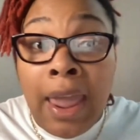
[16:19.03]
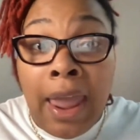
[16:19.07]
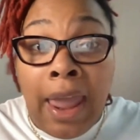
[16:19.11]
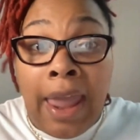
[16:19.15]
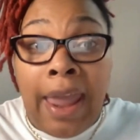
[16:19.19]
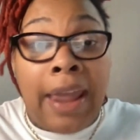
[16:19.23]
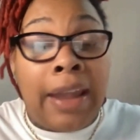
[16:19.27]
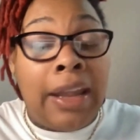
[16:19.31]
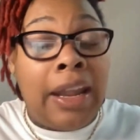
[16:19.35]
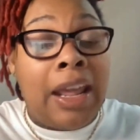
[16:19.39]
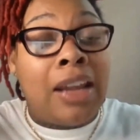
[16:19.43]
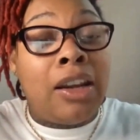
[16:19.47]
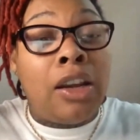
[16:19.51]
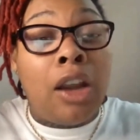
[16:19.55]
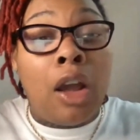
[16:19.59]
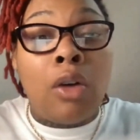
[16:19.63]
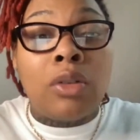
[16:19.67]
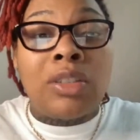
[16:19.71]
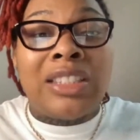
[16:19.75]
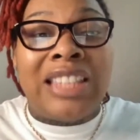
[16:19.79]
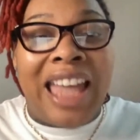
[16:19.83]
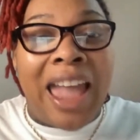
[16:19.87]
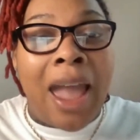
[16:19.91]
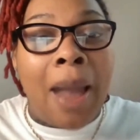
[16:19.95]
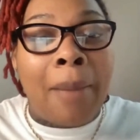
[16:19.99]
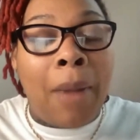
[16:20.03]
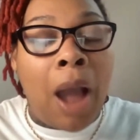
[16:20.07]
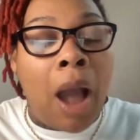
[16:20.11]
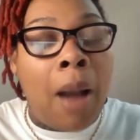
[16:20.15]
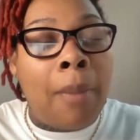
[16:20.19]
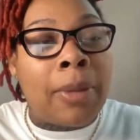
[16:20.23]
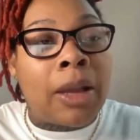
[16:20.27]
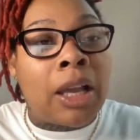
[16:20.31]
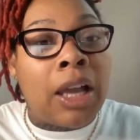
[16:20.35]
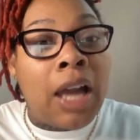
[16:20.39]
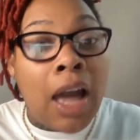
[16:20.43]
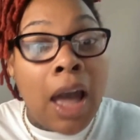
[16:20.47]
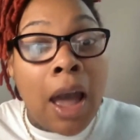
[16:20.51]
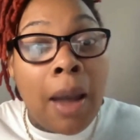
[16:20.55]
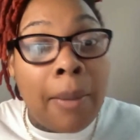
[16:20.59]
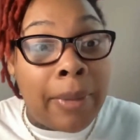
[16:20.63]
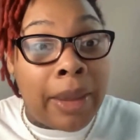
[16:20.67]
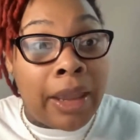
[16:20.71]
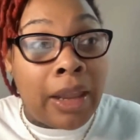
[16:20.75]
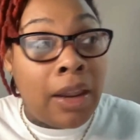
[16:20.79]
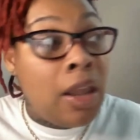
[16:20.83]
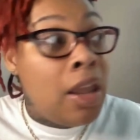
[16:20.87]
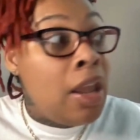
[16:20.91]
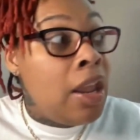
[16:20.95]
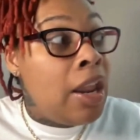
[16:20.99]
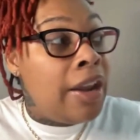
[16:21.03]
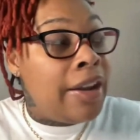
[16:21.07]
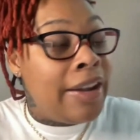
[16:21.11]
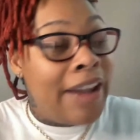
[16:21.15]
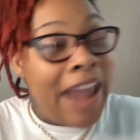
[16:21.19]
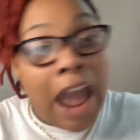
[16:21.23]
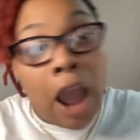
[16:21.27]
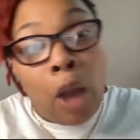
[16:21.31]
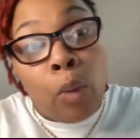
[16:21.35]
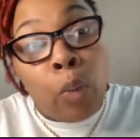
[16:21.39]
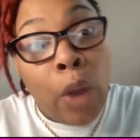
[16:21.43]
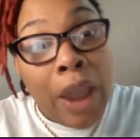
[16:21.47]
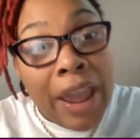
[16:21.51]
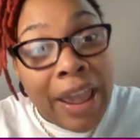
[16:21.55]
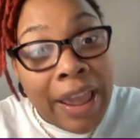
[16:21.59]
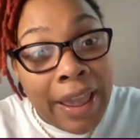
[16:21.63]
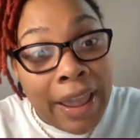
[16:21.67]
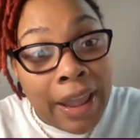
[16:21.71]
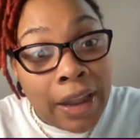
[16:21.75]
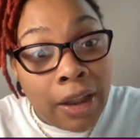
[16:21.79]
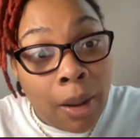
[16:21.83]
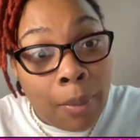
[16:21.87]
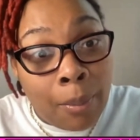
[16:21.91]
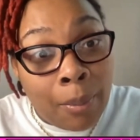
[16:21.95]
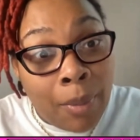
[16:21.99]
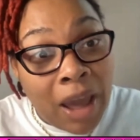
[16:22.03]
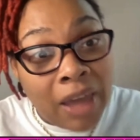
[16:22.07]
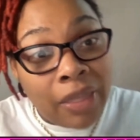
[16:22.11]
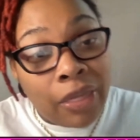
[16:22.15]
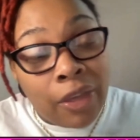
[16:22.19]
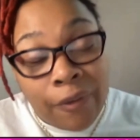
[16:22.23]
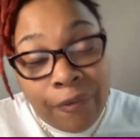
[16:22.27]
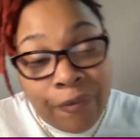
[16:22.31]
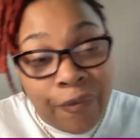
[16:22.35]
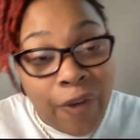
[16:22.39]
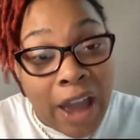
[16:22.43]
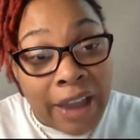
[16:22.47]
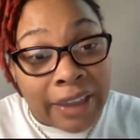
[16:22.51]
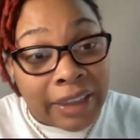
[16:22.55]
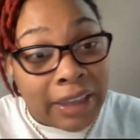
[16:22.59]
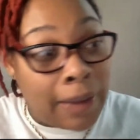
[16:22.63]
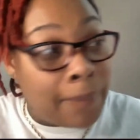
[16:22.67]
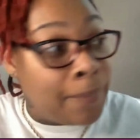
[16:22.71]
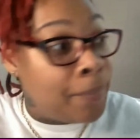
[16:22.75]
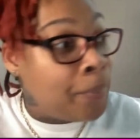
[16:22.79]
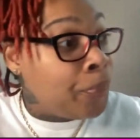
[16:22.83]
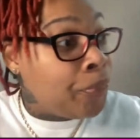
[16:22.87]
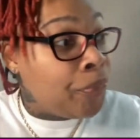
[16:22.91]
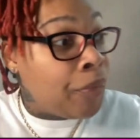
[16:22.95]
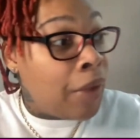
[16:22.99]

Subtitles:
And in no time, I'm coming. Now, we in the motherfucking,